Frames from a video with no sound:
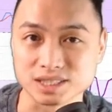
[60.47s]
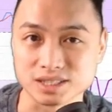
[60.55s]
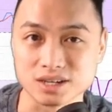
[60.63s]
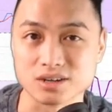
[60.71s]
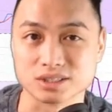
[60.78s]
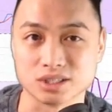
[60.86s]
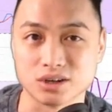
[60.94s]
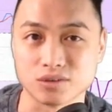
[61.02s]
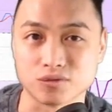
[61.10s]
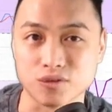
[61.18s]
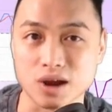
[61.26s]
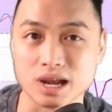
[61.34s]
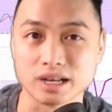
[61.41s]
stocks on
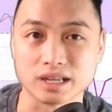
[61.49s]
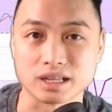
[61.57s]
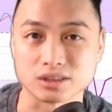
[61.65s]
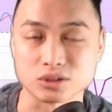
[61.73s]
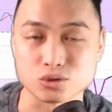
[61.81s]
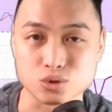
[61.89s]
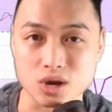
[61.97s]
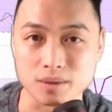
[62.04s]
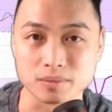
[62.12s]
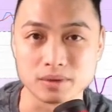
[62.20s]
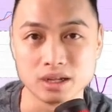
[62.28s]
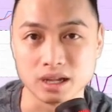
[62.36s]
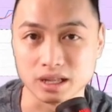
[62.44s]
Friday at the drop.
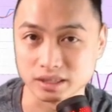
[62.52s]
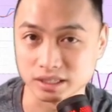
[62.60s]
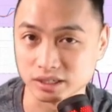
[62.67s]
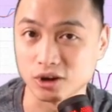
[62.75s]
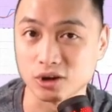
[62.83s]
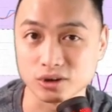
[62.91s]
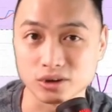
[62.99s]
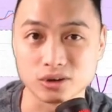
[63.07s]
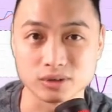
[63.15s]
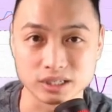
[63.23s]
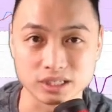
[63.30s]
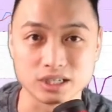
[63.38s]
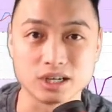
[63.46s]
And they are
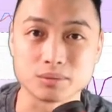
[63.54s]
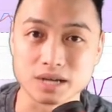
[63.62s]
already up